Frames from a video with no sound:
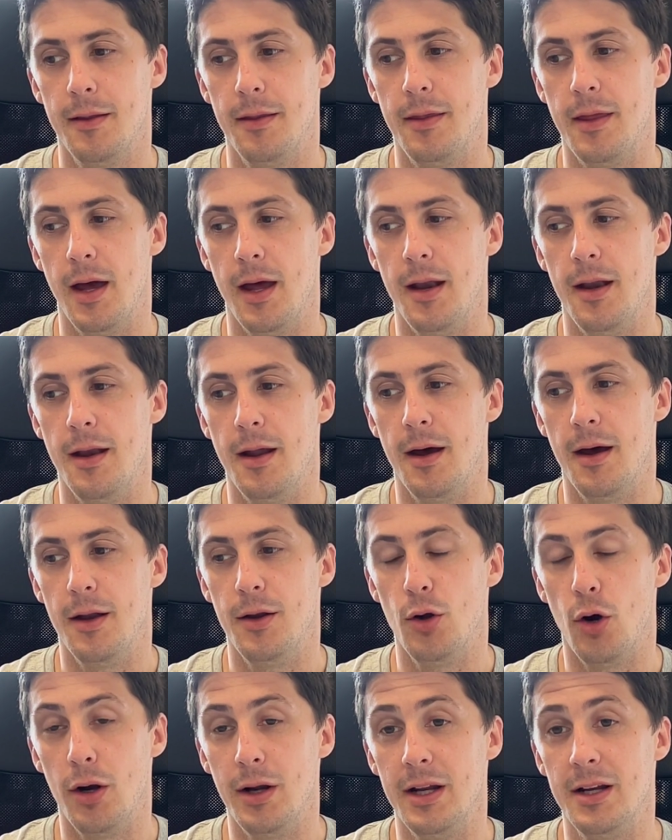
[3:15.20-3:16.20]
then
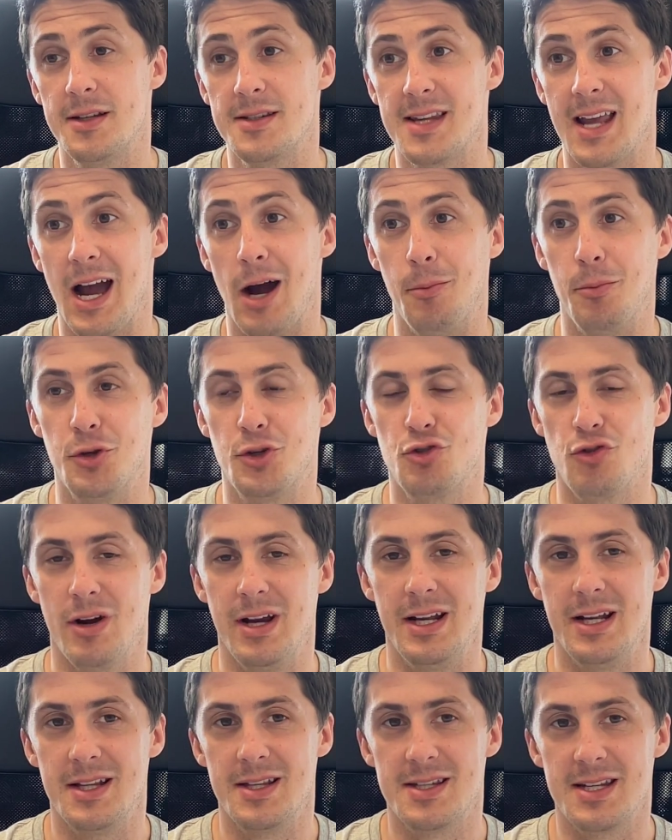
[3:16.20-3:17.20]
not only does it help the
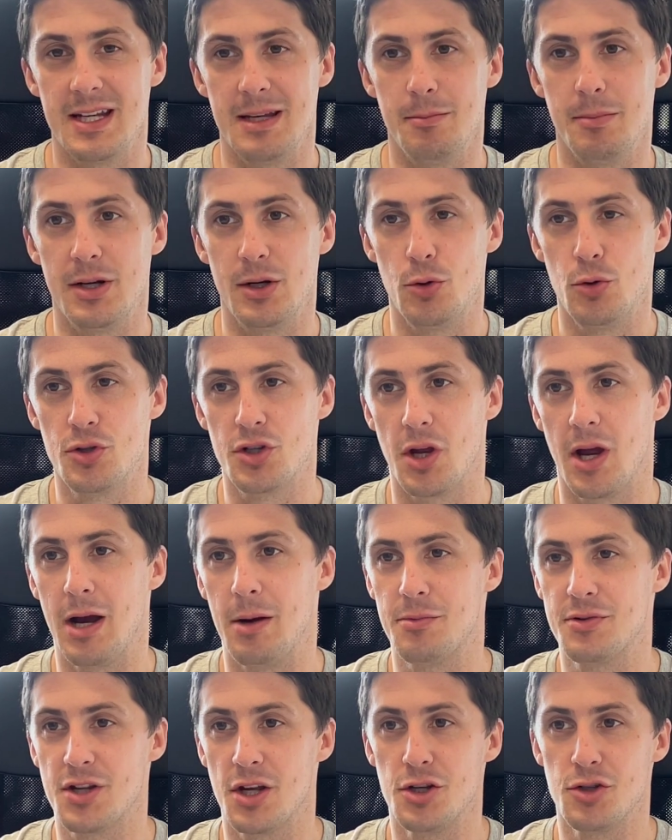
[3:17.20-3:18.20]
training team, but it also
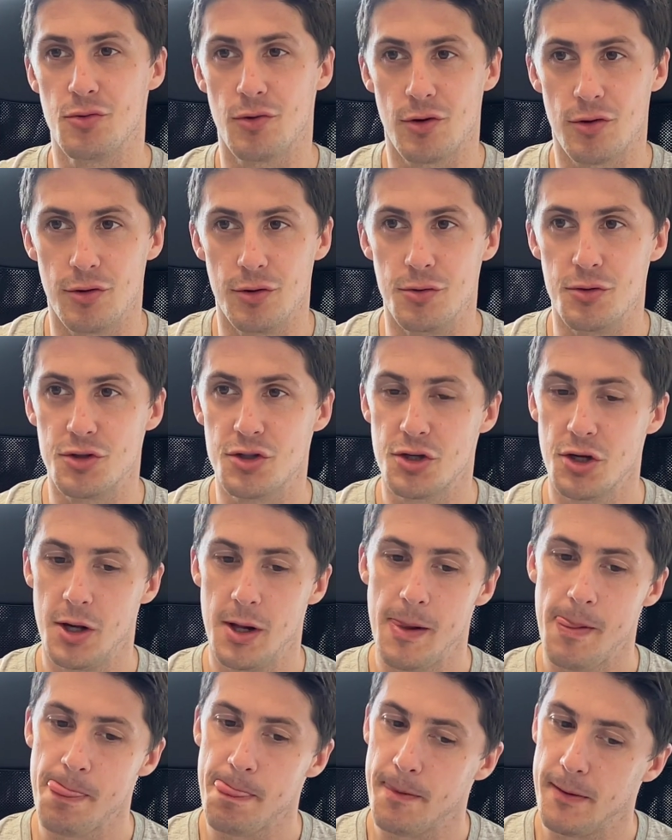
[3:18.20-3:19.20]
helps those recruits,
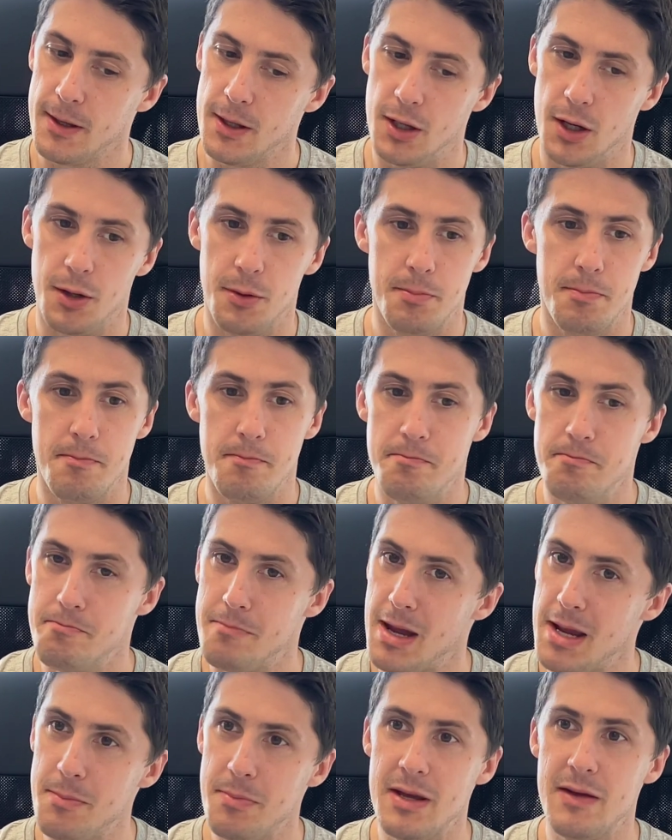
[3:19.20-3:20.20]
you know,
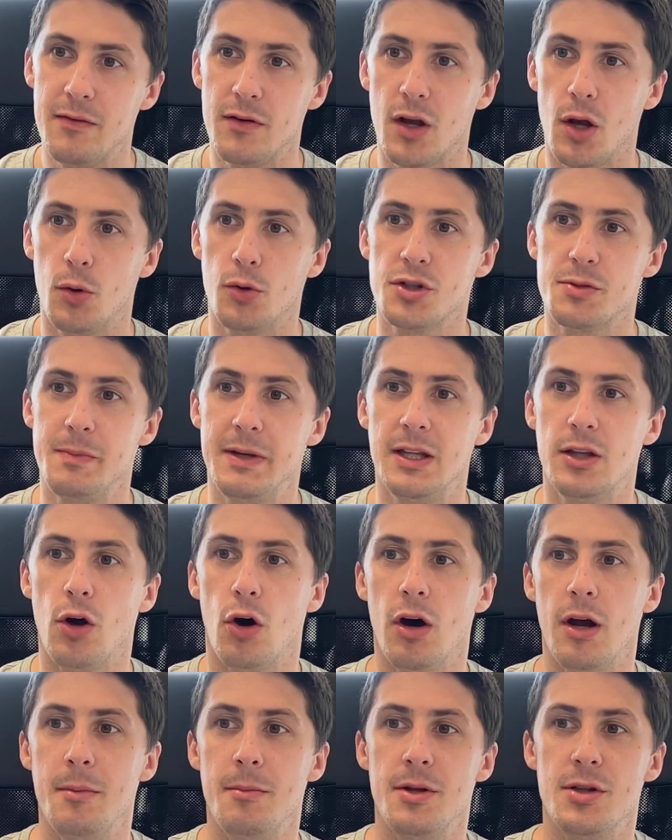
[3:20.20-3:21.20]
maybe even go on to be
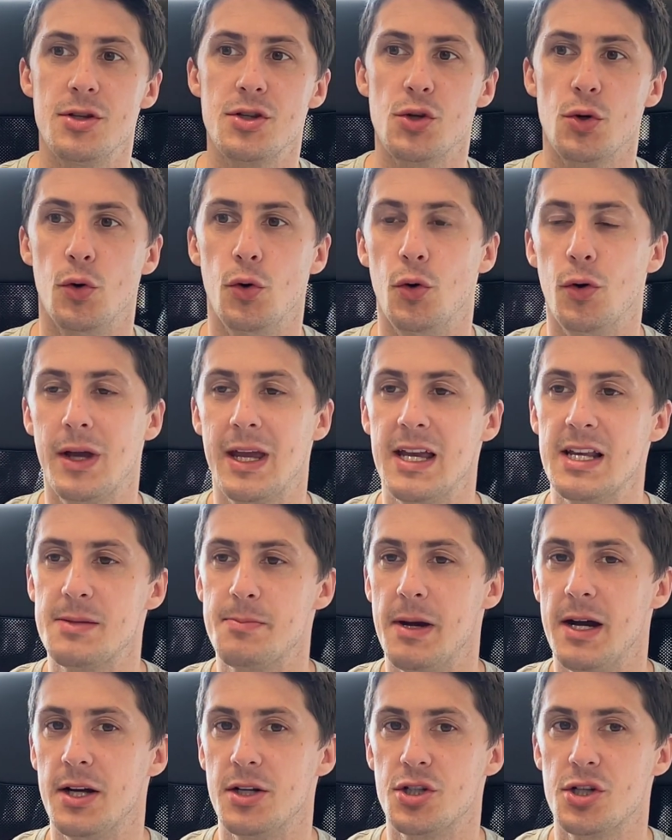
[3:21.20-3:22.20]
diamonds or King's
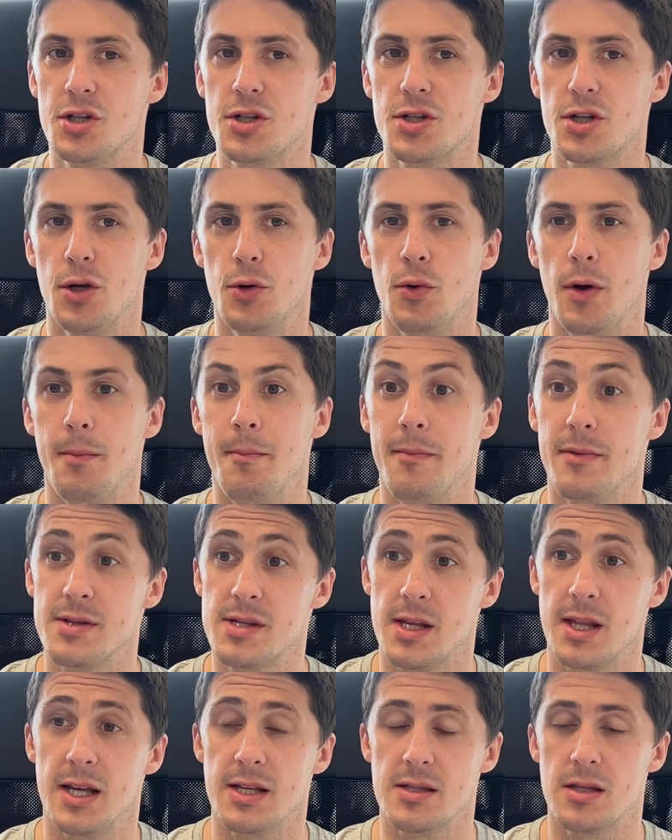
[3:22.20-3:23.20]
Badge. So
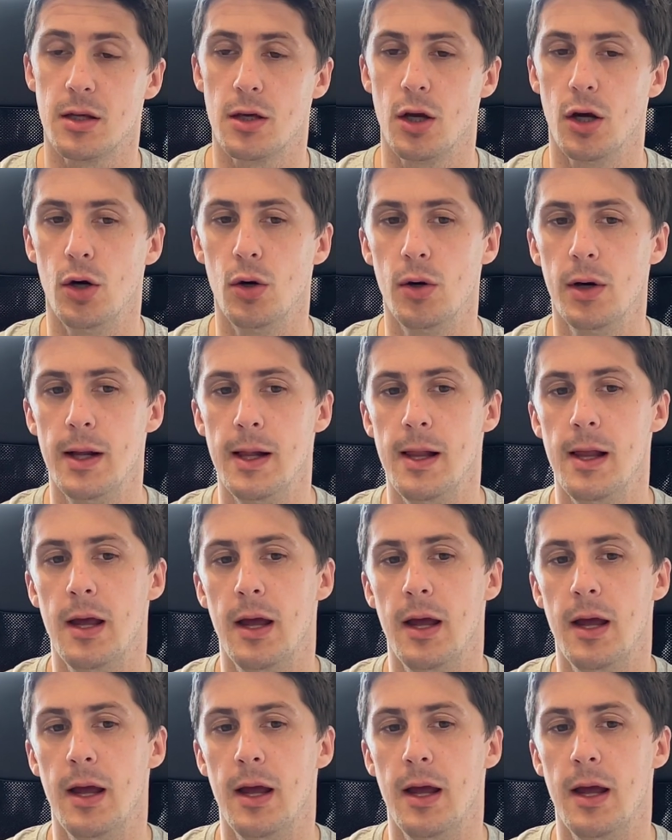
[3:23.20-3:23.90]
that's the goal.